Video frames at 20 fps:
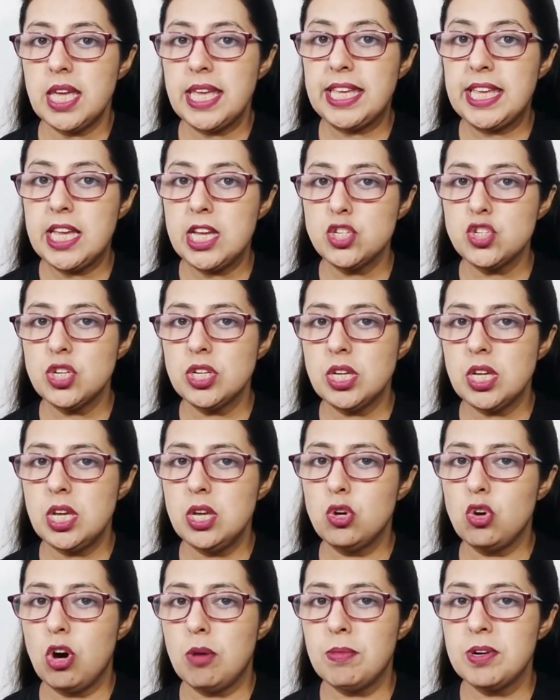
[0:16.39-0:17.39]
engaging
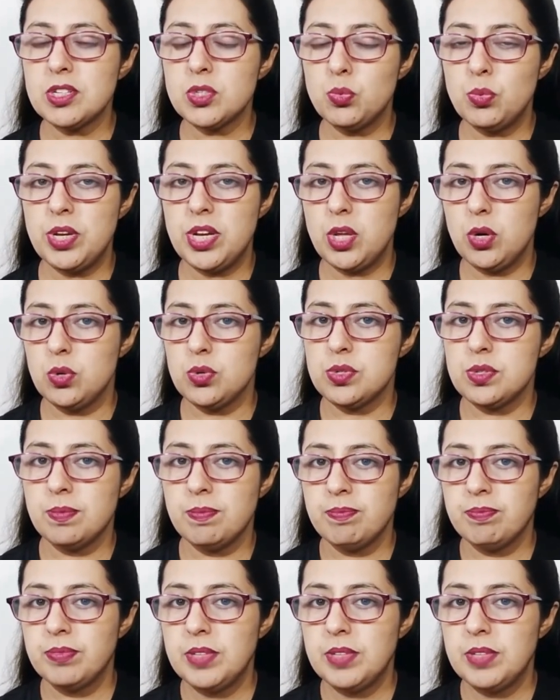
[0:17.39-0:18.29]
e-commerce videos.